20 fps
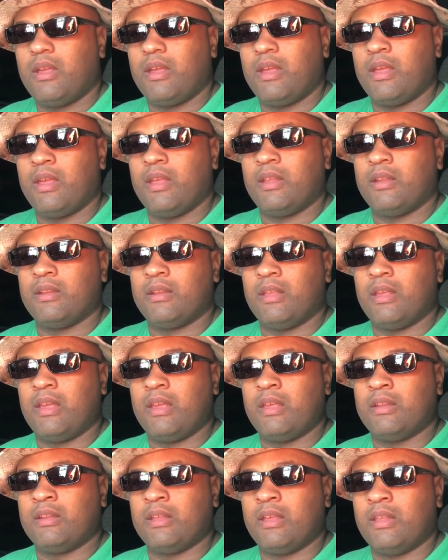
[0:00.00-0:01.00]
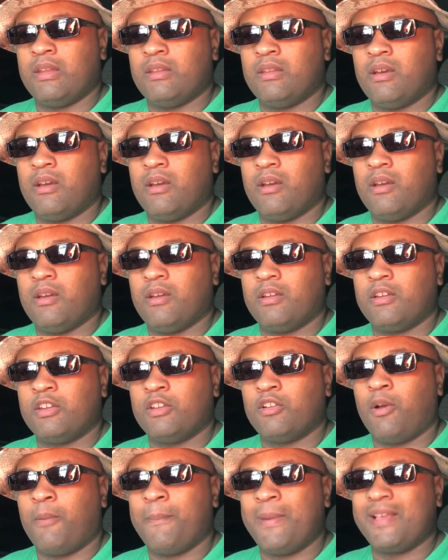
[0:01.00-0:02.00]

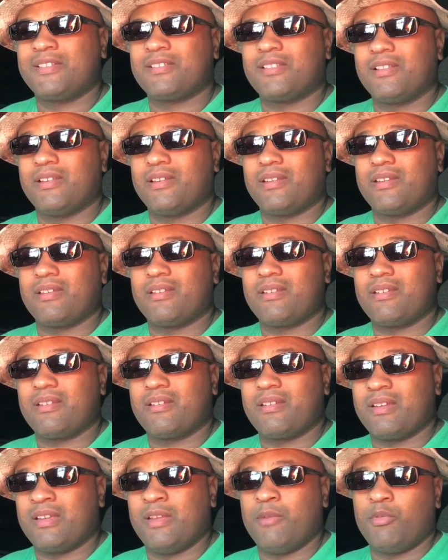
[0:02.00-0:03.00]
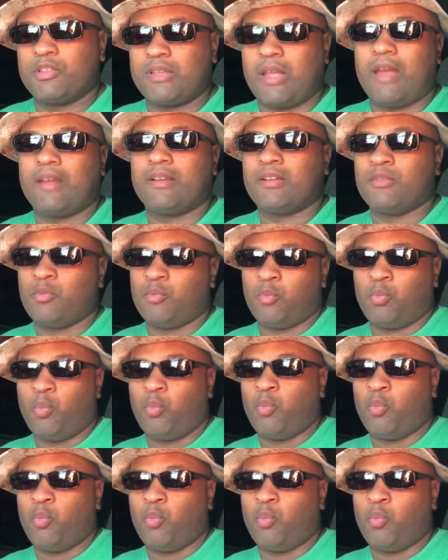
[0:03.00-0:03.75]
and basically he was kind of